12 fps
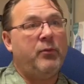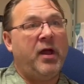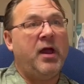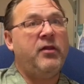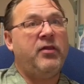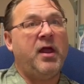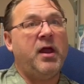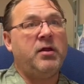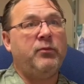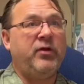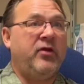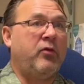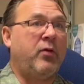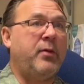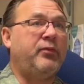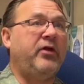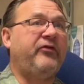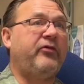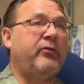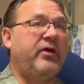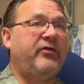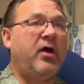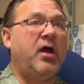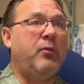and then be in the right place at the right
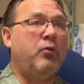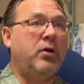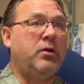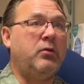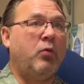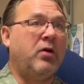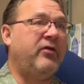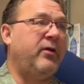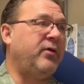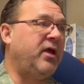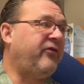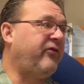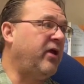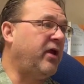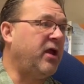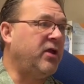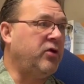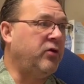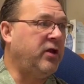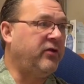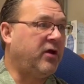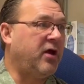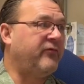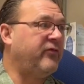time when one of them gets sick and you need to
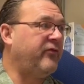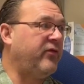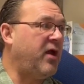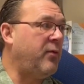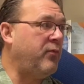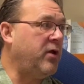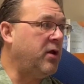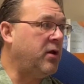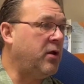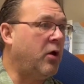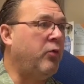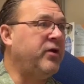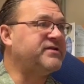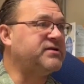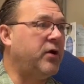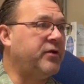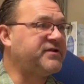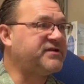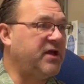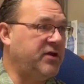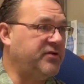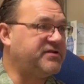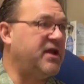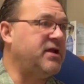cover for them in a week's notice, and
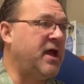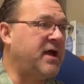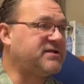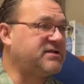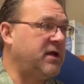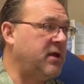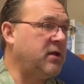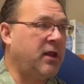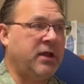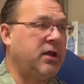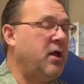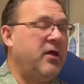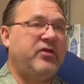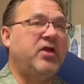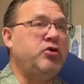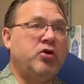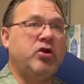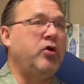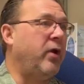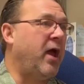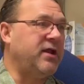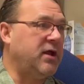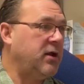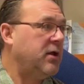you say yes, and then you can do what I
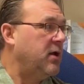did.